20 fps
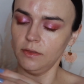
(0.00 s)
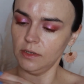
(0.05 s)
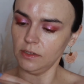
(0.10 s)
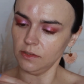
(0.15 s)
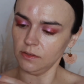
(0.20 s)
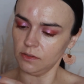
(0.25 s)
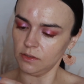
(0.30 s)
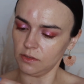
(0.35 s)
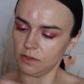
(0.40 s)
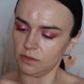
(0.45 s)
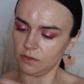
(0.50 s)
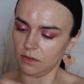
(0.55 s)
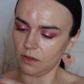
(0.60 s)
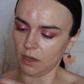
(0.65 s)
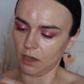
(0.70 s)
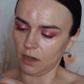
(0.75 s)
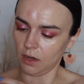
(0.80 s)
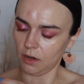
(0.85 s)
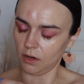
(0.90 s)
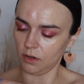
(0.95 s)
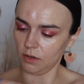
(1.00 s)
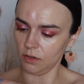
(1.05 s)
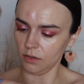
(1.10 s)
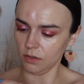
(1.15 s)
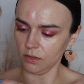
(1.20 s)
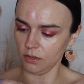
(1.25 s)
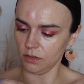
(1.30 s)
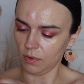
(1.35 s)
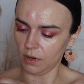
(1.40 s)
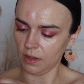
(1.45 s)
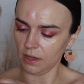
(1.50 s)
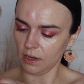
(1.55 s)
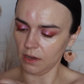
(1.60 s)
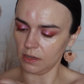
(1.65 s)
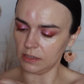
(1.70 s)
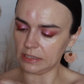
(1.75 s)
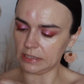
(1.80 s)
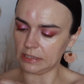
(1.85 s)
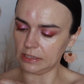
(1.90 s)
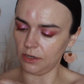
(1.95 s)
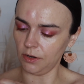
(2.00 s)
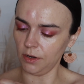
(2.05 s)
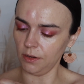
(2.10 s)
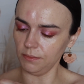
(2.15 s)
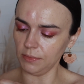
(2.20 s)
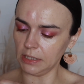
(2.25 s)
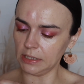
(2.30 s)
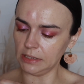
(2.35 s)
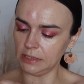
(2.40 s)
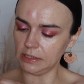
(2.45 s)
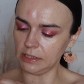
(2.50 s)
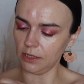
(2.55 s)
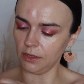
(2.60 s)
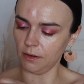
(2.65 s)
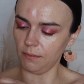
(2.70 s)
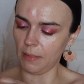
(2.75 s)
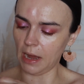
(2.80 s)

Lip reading: This is their, what are they called? Serum Concealer.